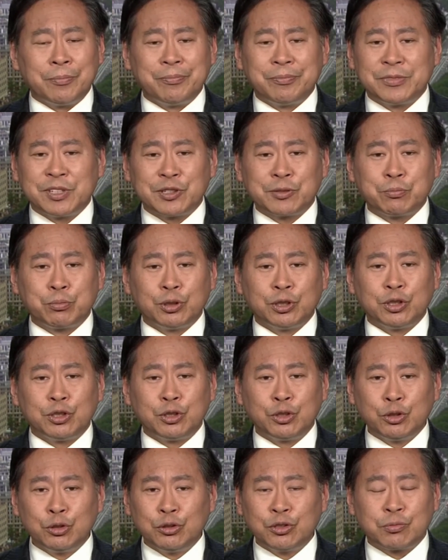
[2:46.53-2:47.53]
just put
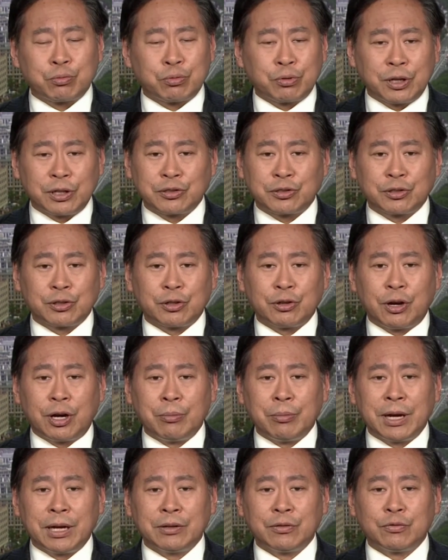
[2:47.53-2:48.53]
huge pressure
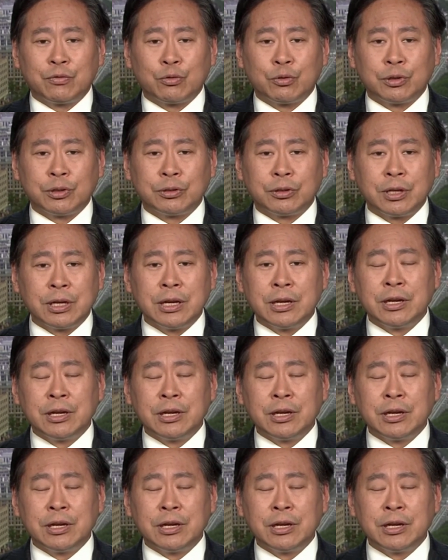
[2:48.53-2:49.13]
on Manafort,